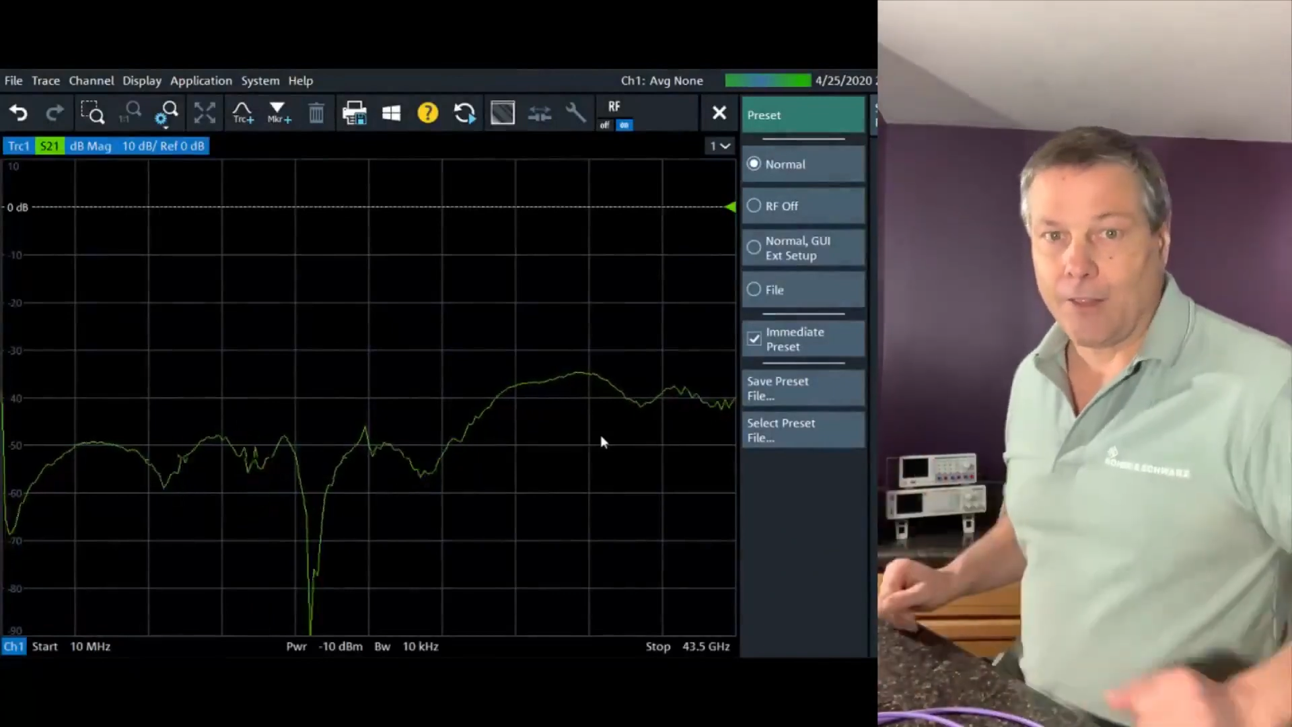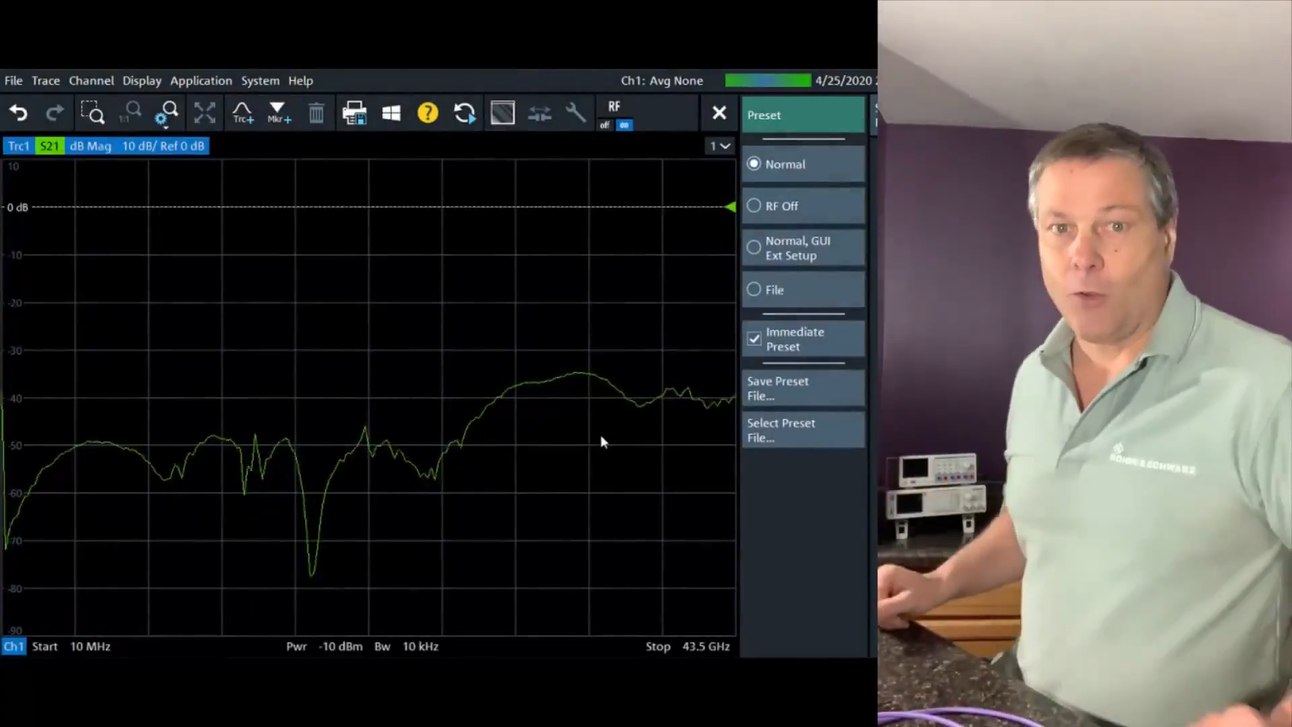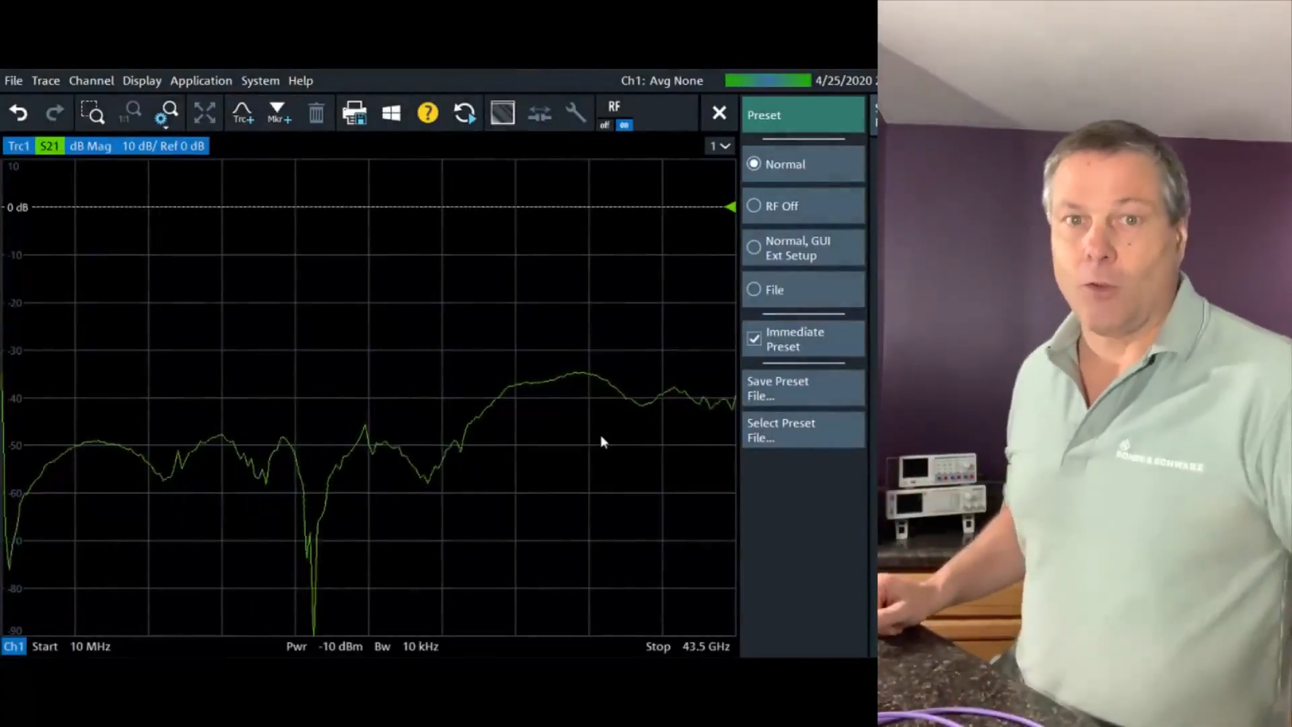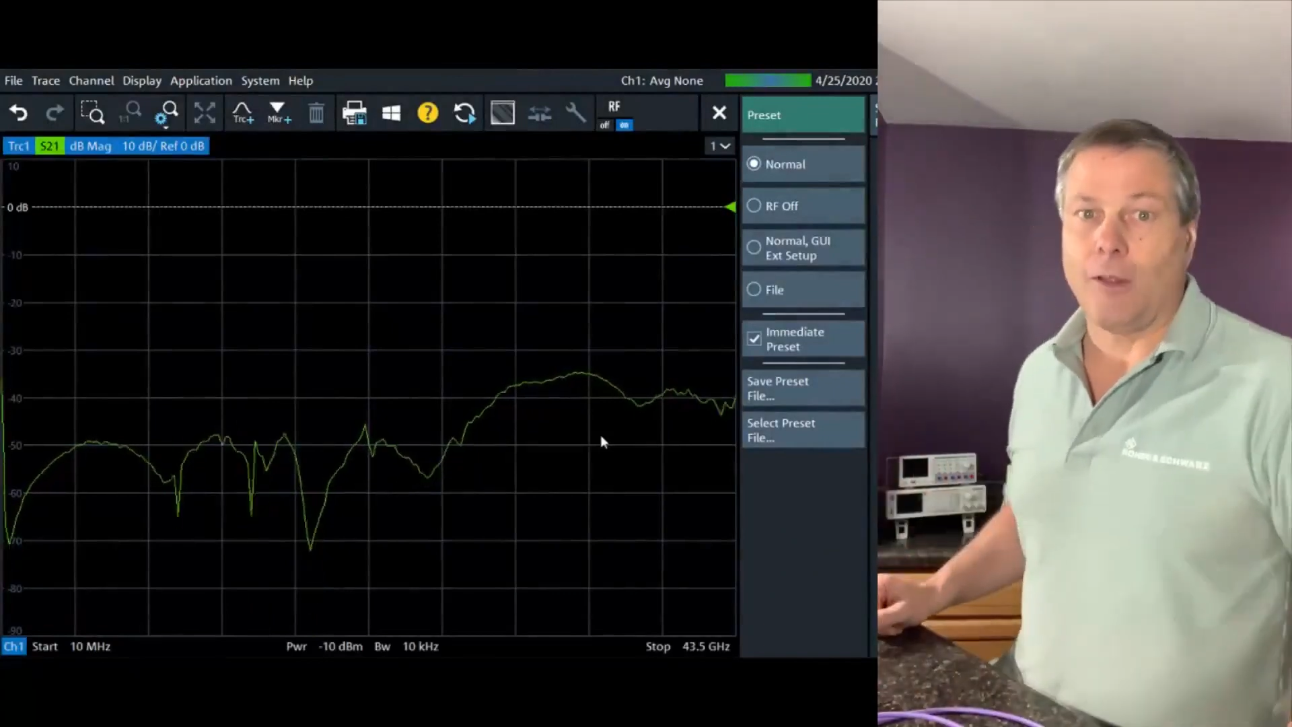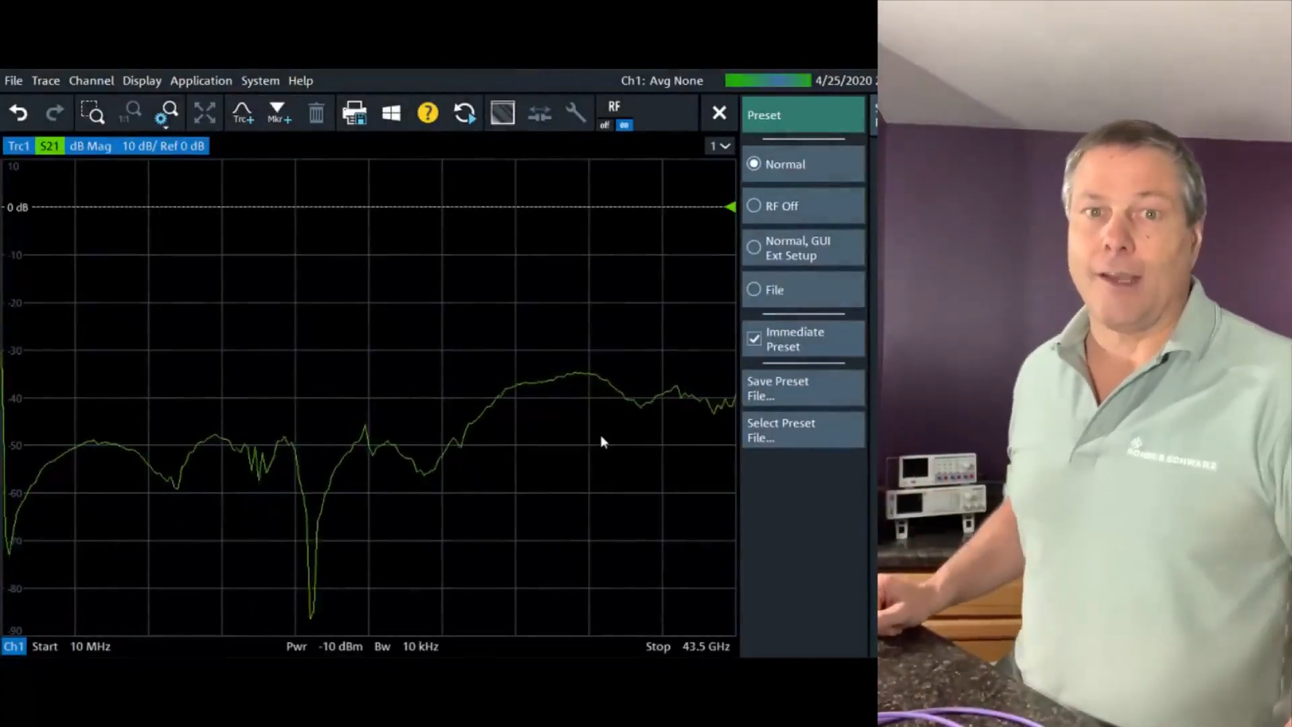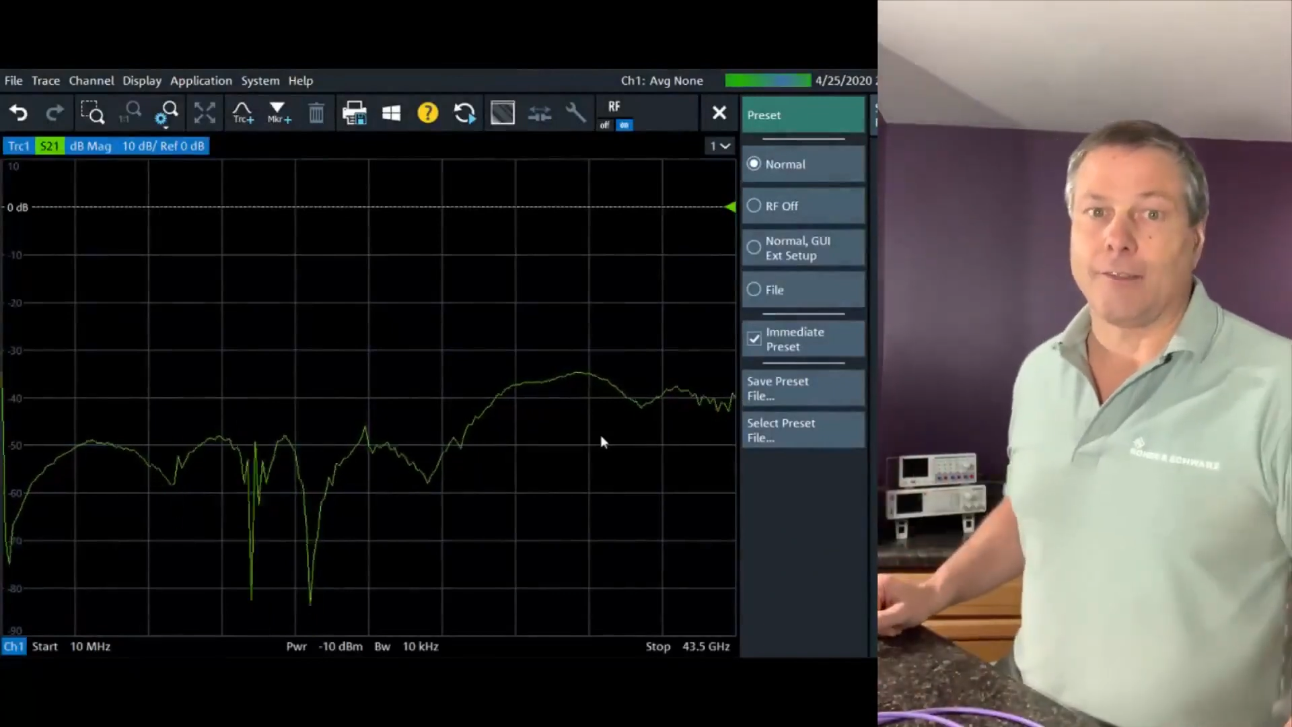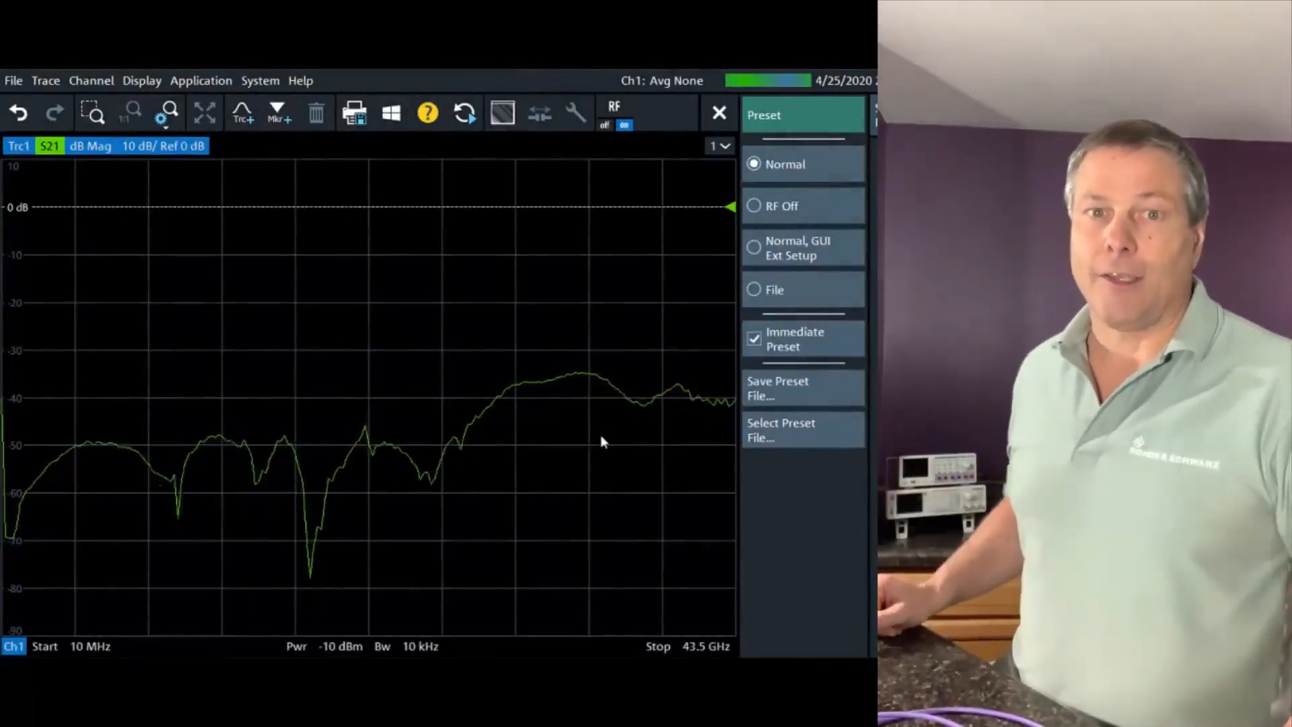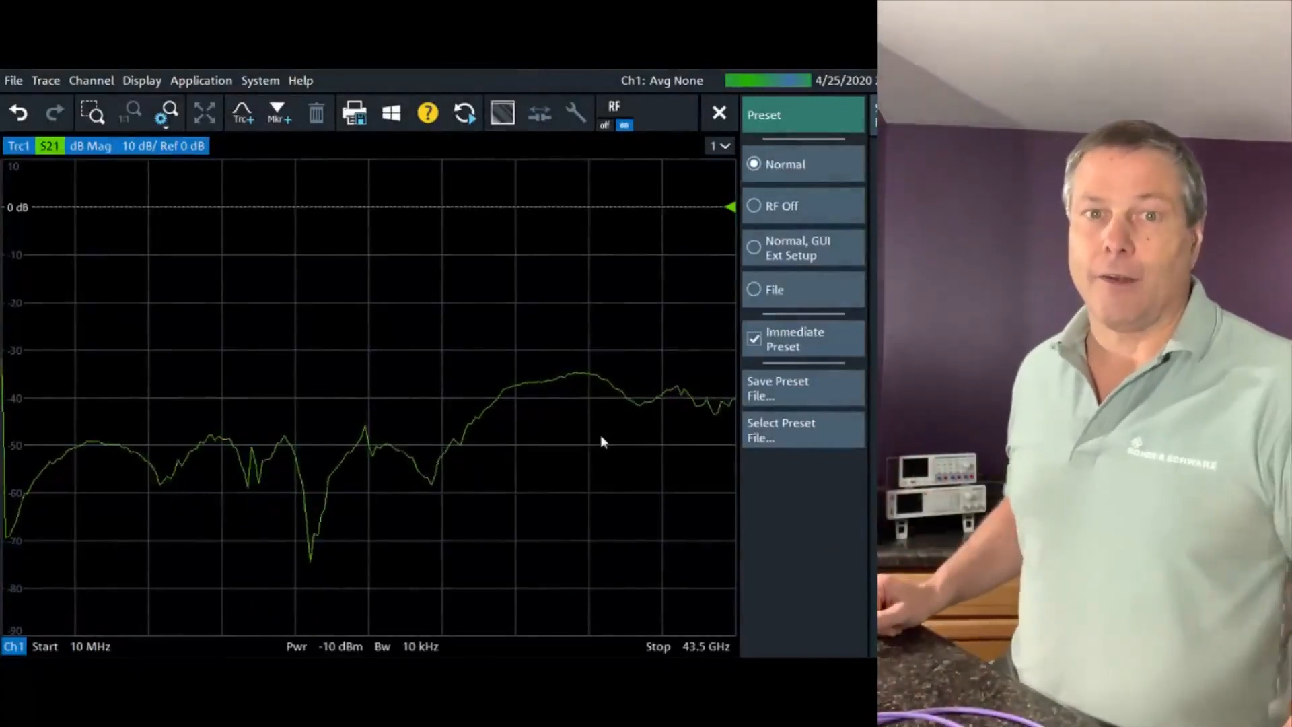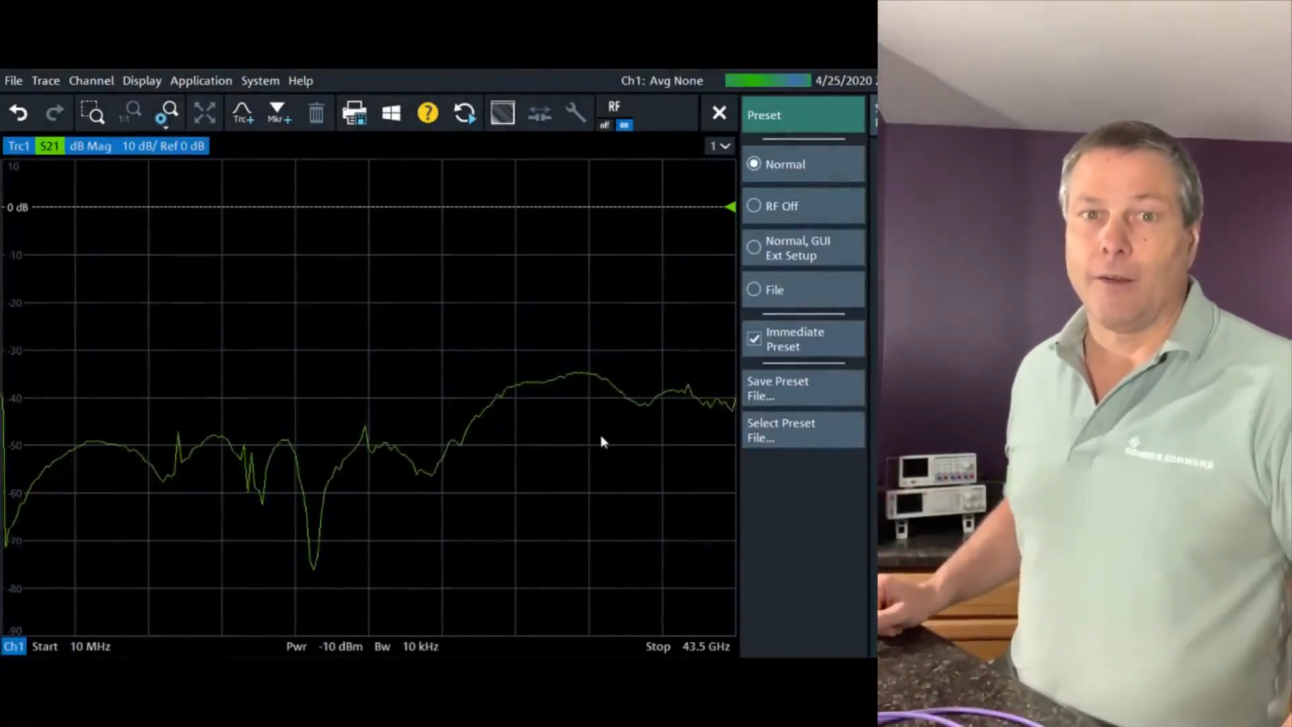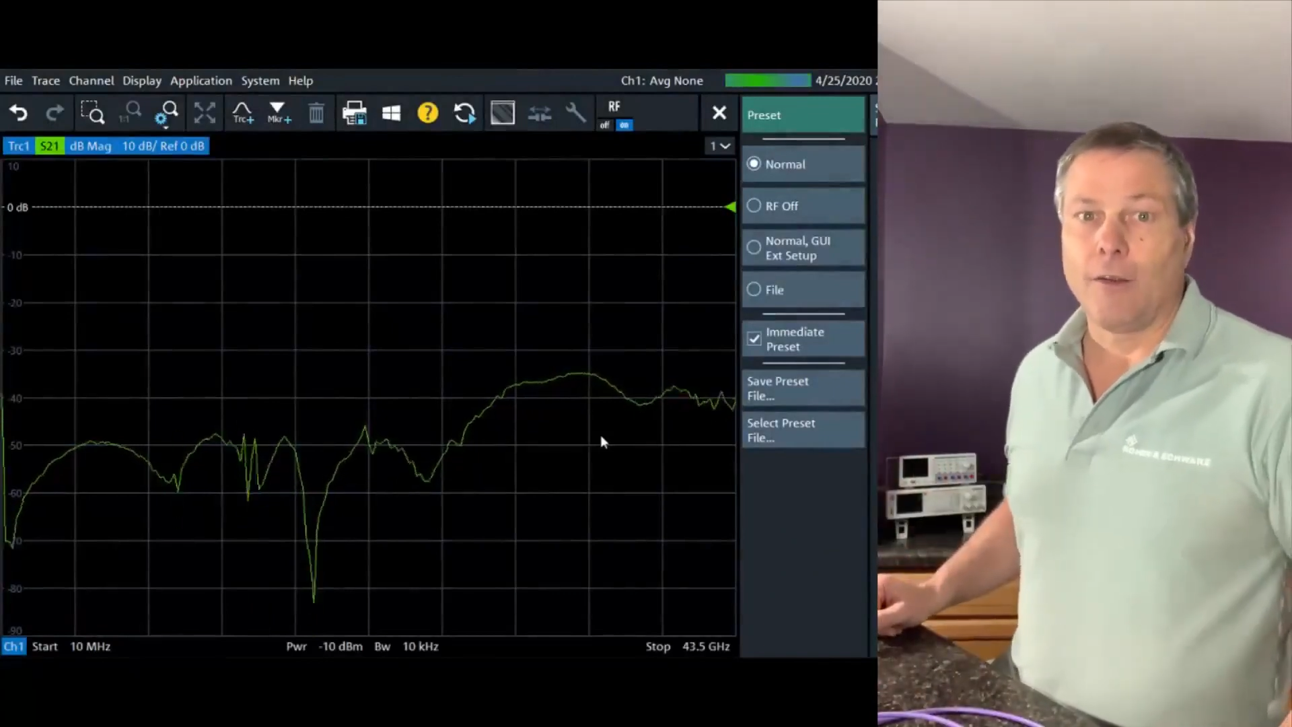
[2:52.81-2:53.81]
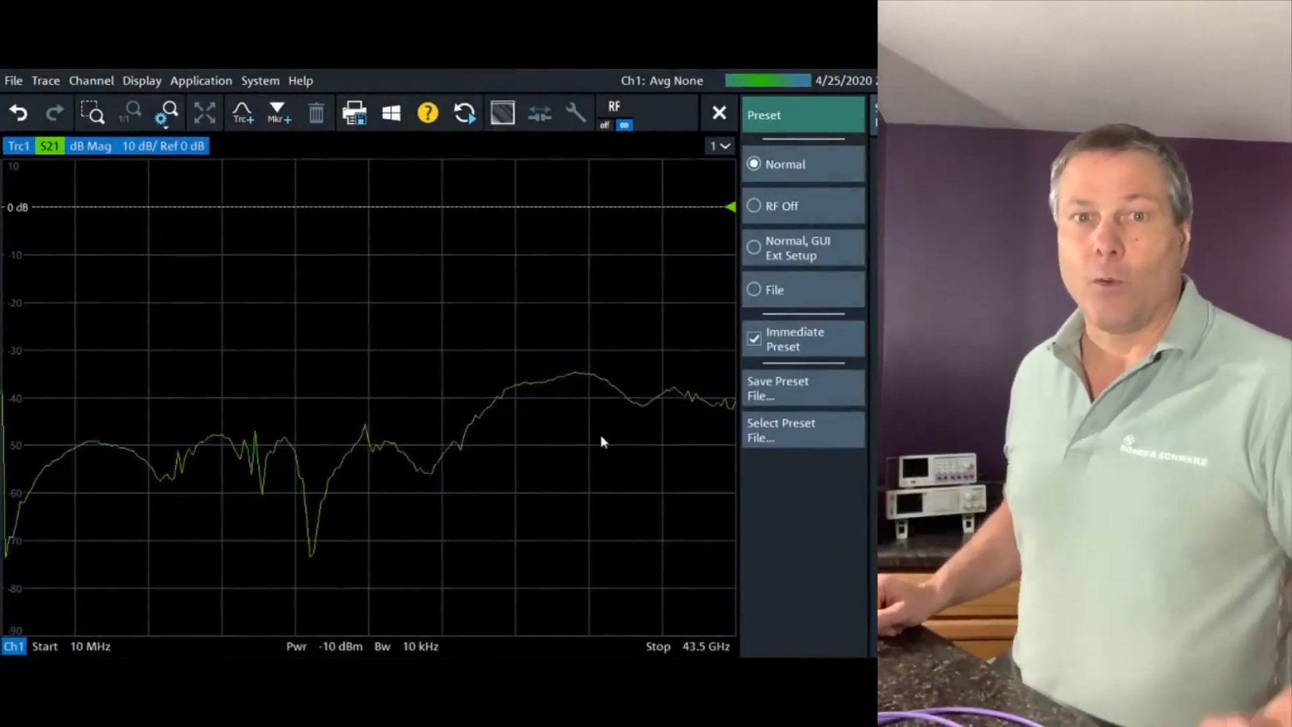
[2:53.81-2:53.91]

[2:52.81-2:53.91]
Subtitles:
local oscillator,